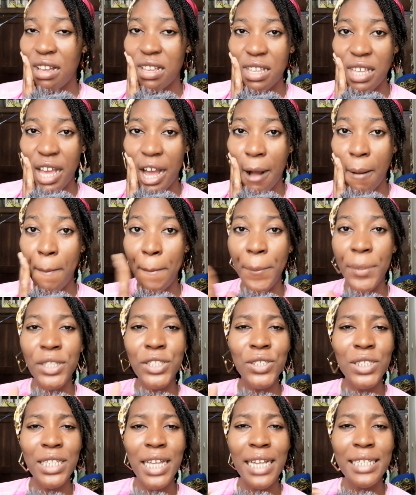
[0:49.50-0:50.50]
But
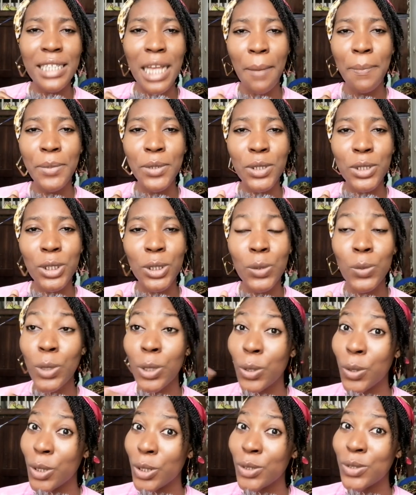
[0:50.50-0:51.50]
today's episode we're
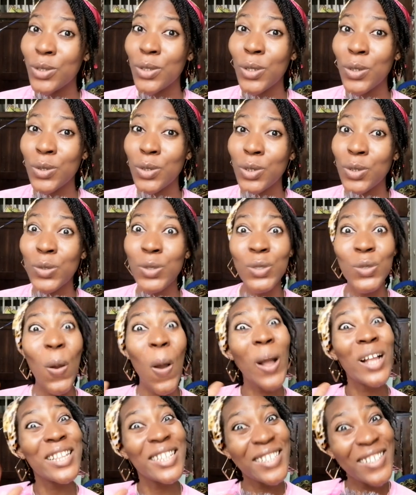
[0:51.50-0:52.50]
going to go through to
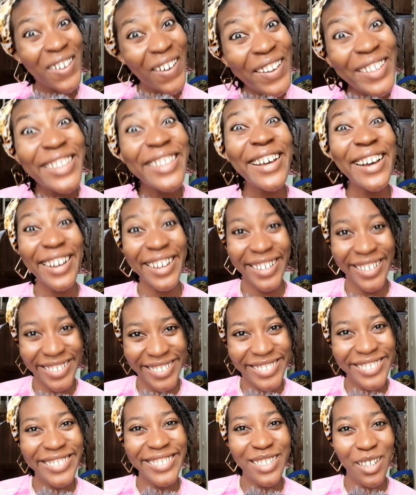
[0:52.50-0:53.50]
another
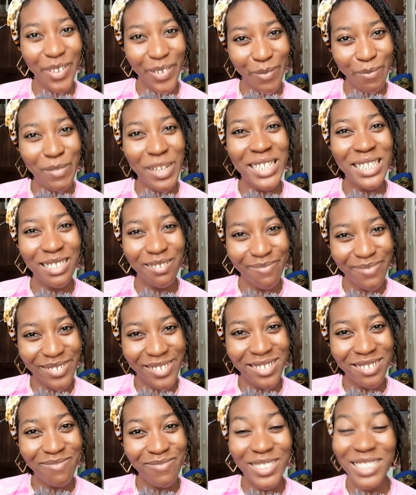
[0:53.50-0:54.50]
messy
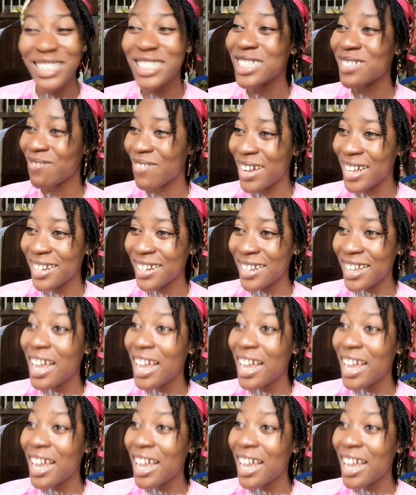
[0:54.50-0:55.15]
book, but this one